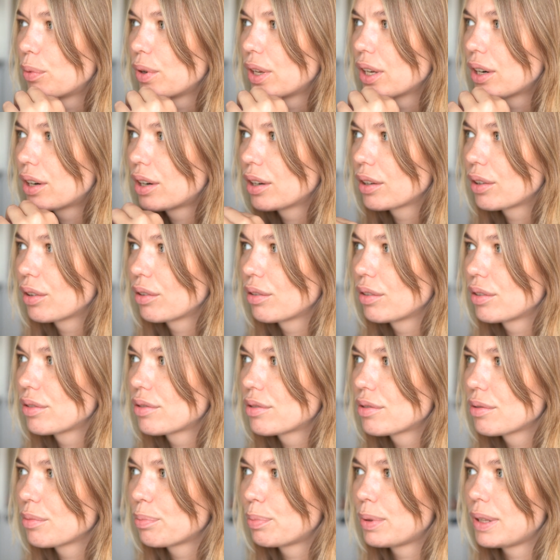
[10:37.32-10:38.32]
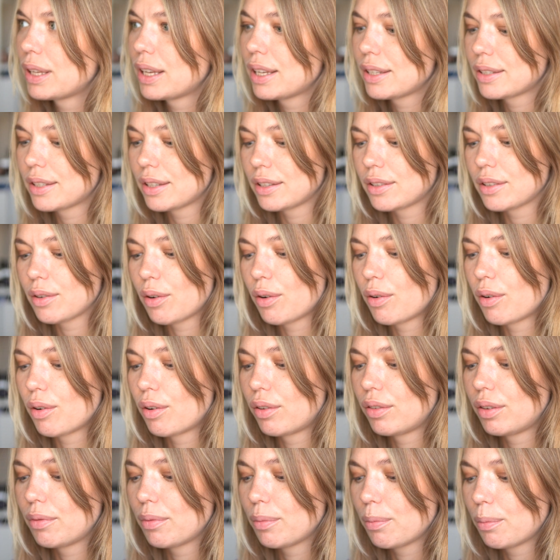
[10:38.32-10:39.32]
we are going to place it
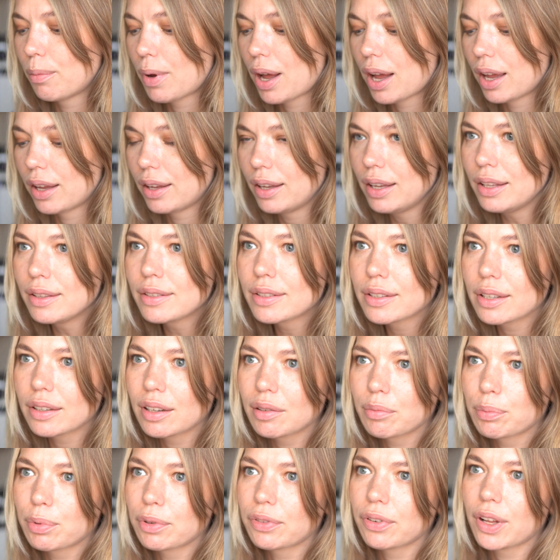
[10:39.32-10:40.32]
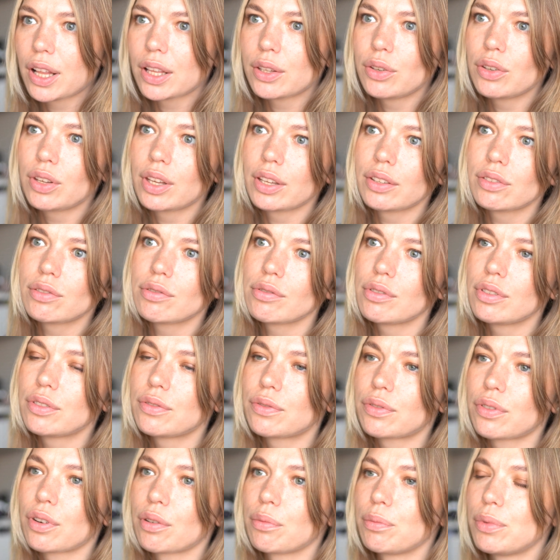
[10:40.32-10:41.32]
on my Instagram profile. You can do
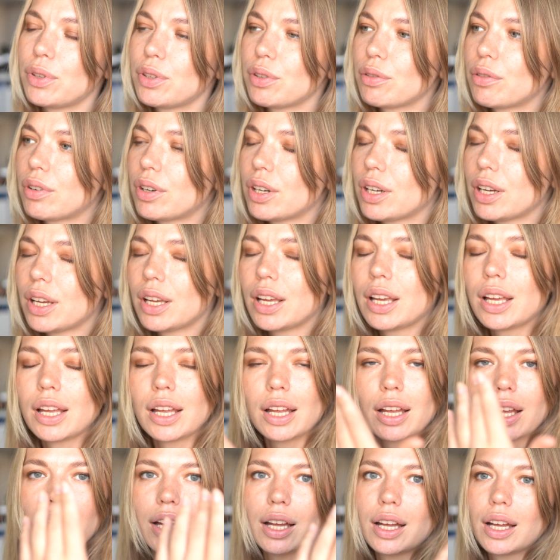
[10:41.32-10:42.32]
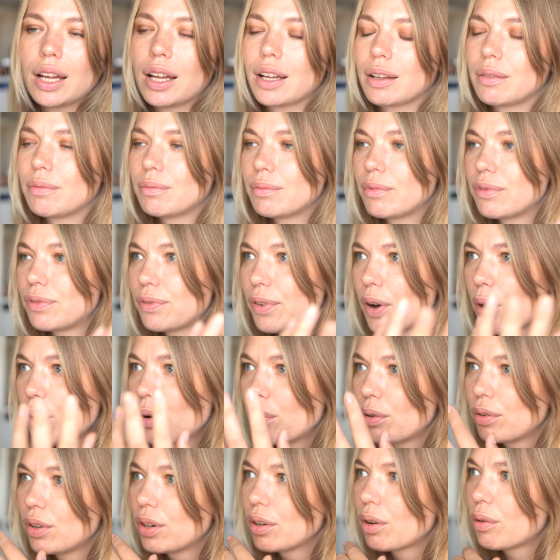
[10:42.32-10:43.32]
it from your
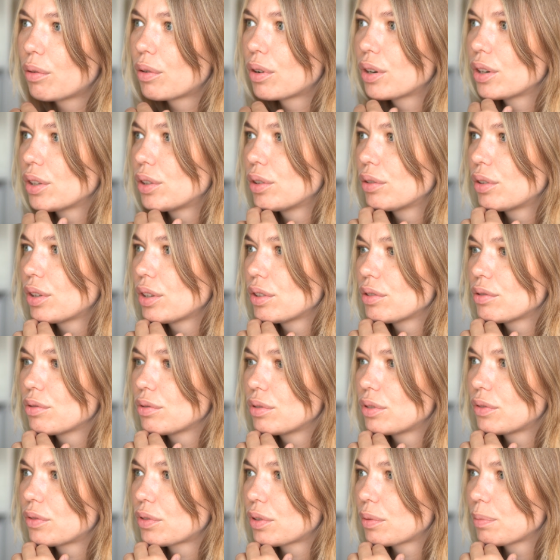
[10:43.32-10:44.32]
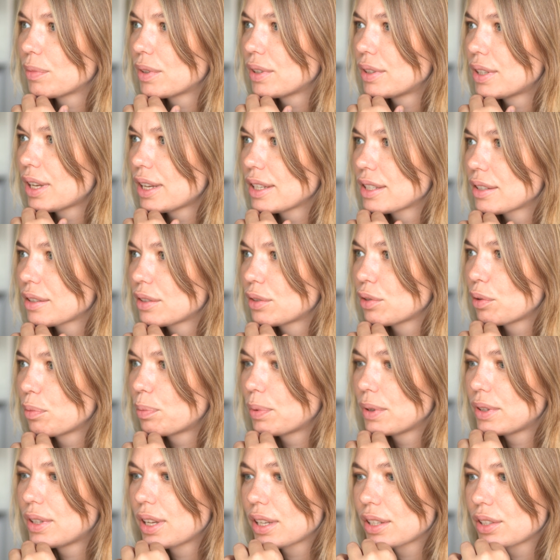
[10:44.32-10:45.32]
phone or you can do it from the
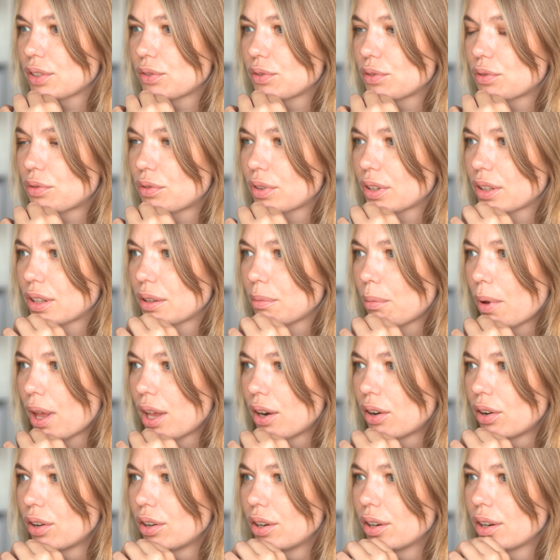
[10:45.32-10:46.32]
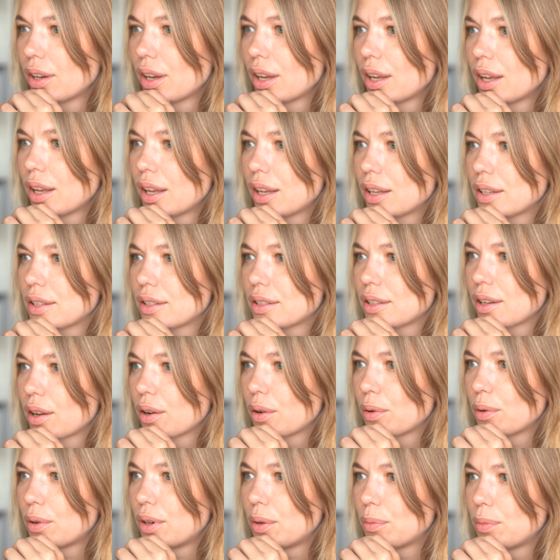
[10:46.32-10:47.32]
desktop. It doesn't really matter.
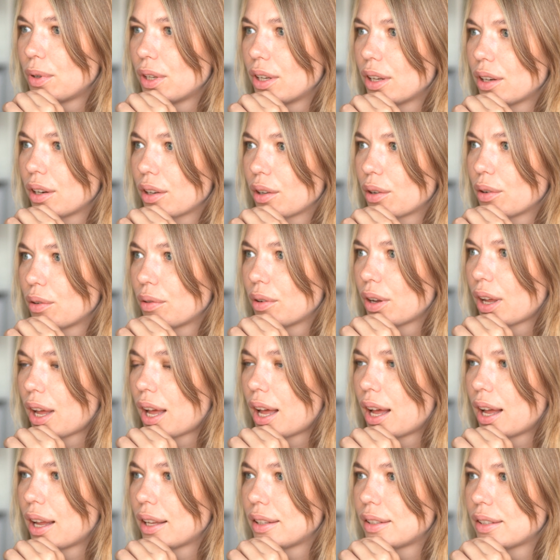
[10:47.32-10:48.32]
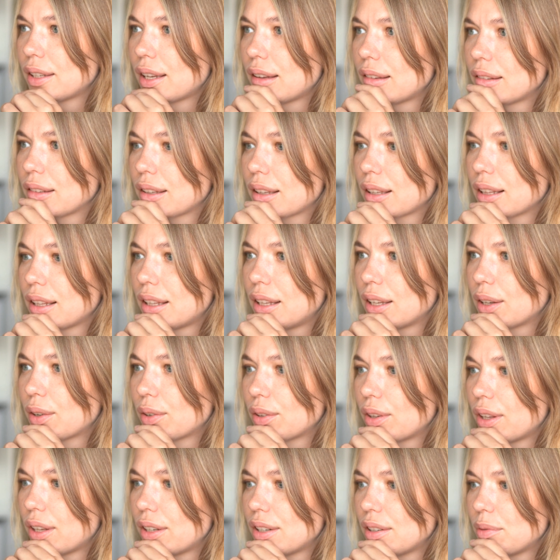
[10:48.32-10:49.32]
So when we're gonna go ahead and click
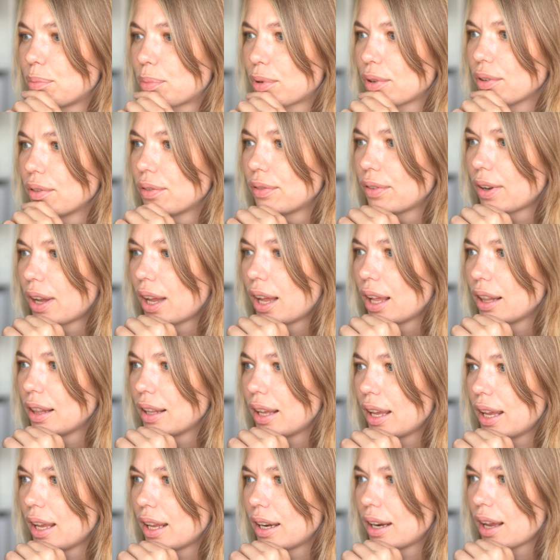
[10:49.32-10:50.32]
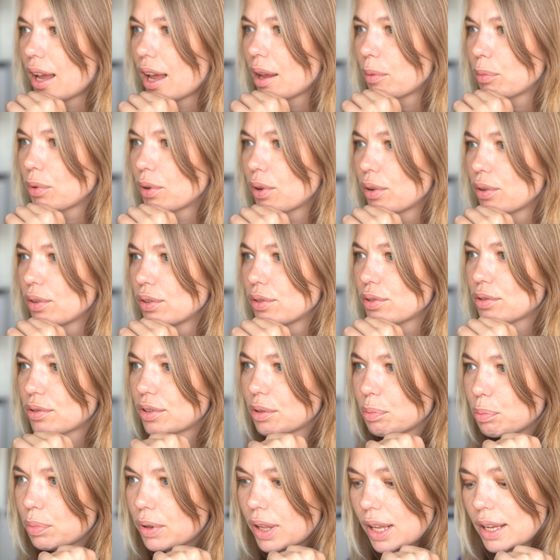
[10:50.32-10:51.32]
on edit profile, and I'm going to
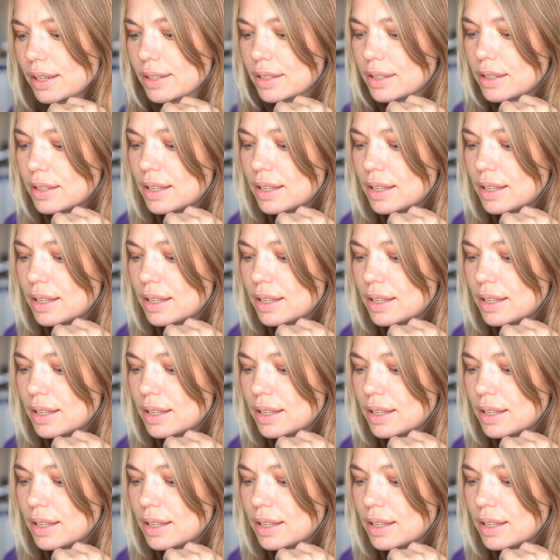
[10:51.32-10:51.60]
replace